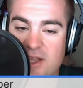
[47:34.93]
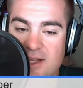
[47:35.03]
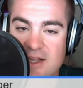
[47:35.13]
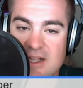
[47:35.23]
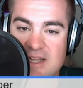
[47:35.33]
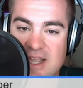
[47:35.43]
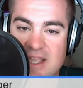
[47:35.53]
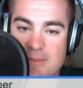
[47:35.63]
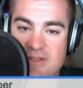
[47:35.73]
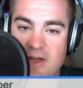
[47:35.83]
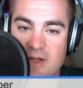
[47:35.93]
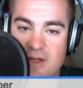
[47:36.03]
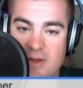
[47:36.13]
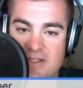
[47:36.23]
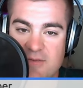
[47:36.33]
Because I keep telling
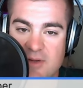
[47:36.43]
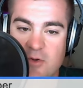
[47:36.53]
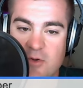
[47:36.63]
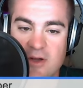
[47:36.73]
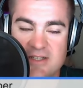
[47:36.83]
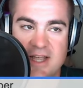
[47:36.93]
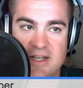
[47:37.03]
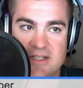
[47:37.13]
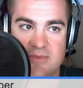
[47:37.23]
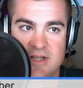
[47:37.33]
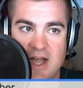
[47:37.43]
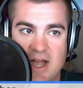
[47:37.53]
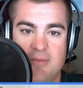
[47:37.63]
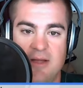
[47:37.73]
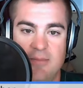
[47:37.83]
myself I'm going to take some time
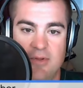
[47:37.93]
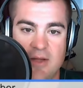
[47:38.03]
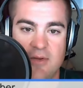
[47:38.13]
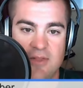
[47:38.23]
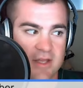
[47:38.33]
and play with it.